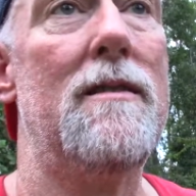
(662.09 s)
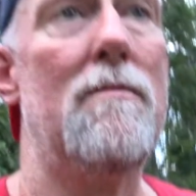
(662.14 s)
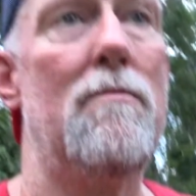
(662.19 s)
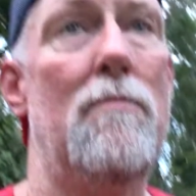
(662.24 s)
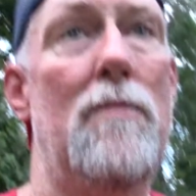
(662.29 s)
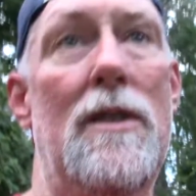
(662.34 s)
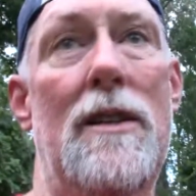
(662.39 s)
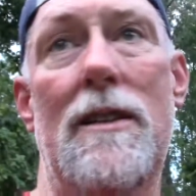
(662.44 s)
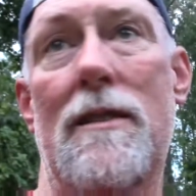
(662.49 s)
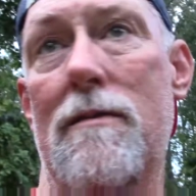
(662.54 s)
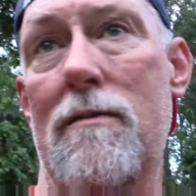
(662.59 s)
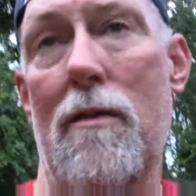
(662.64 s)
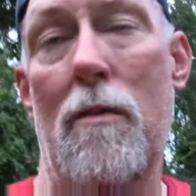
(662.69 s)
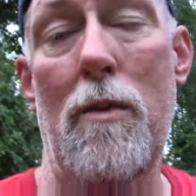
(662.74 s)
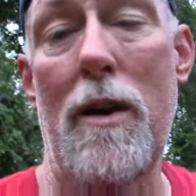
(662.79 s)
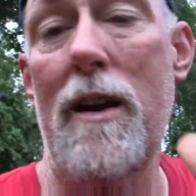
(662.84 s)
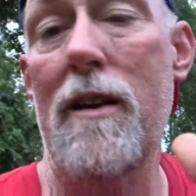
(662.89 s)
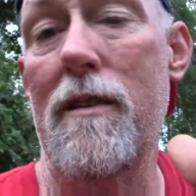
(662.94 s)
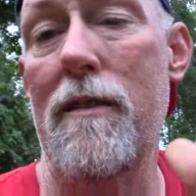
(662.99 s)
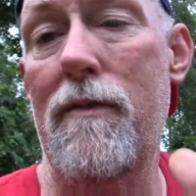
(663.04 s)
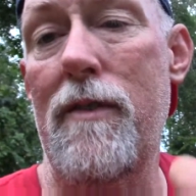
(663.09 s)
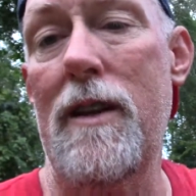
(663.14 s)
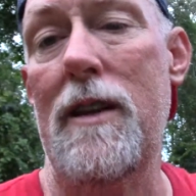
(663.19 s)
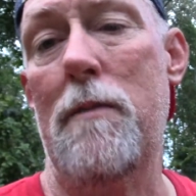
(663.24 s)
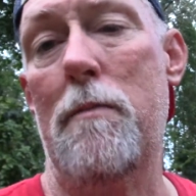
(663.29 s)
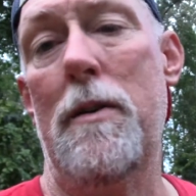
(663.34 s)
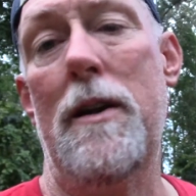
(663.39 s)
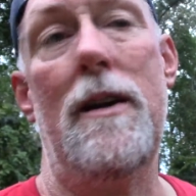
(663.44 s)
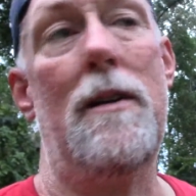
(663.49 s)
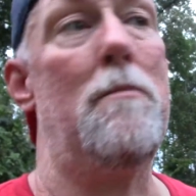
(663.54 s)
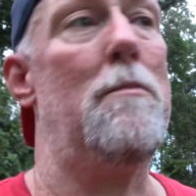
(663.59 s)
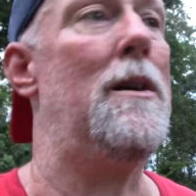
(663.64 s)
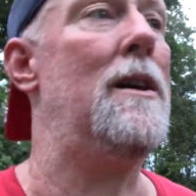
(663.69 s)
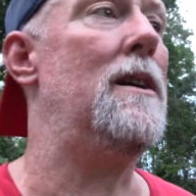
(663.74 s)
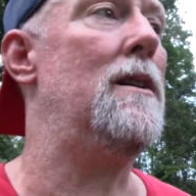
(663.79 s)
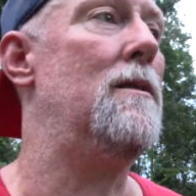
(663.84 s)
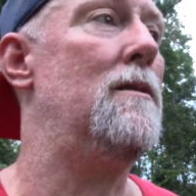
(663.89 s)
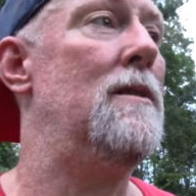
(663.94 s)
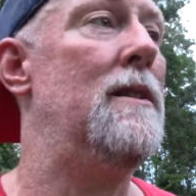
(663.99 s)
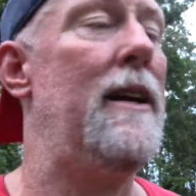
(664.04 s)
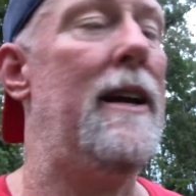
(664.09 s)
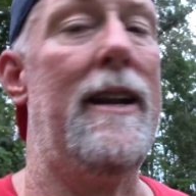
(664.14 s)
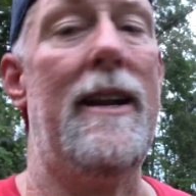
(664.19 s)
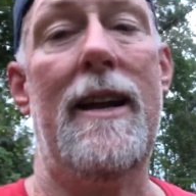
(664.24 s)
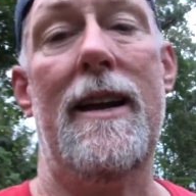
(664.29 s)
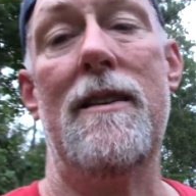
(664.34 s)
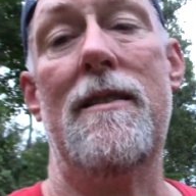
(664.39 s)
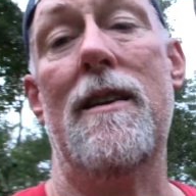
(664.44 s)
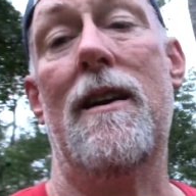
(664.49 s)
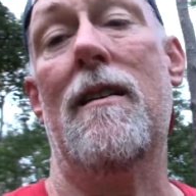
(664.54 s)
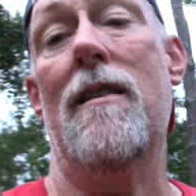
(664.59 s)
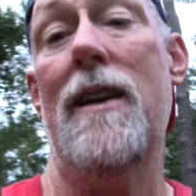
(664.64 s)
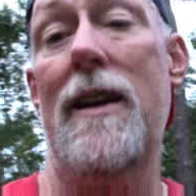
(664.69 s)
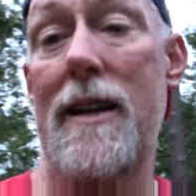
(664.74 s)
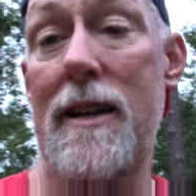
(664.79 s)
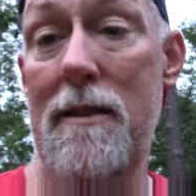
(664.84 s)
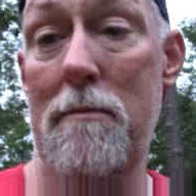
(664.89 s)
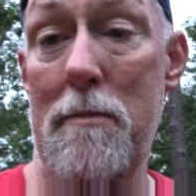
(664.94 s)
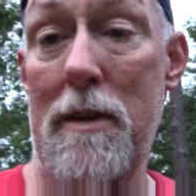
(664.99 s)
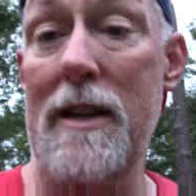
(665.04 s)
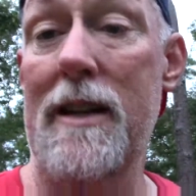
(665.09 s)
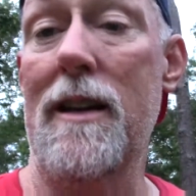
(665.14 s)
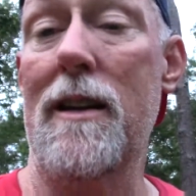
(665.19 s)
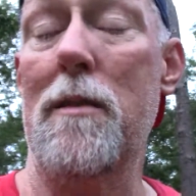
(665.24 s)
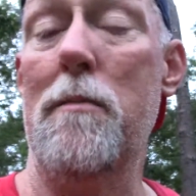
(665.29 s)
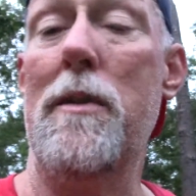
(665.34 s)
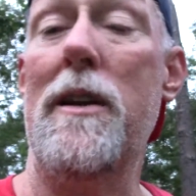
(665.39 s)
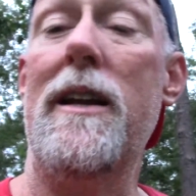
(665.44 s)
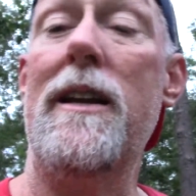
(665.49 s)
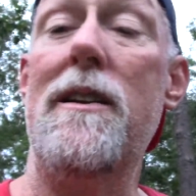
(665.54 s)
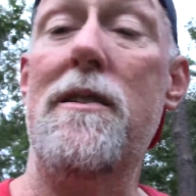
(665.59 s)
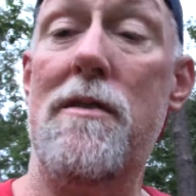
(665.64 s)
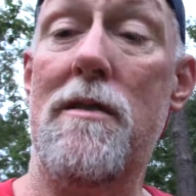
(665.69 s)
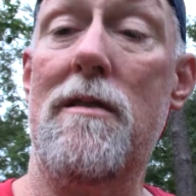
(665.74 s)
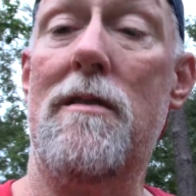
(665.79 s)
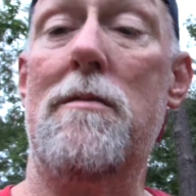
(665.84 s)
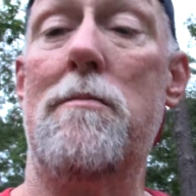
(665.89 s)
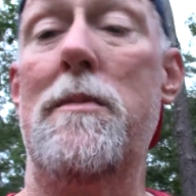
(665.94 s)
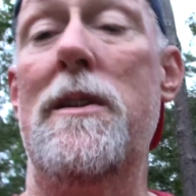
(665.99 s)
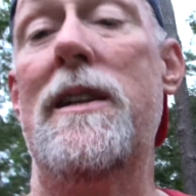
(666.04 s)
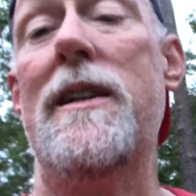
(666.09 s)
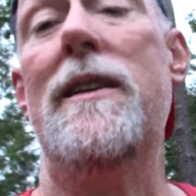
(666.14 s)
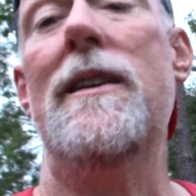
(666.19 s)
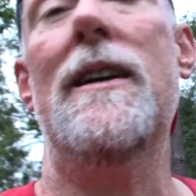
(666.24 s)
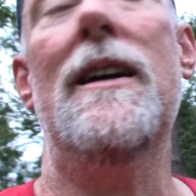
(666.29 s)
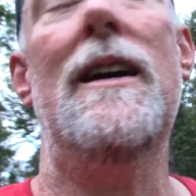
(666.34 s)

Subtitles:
with around a 50-pound bow, and I thought, hey, make it a little bit easier on me.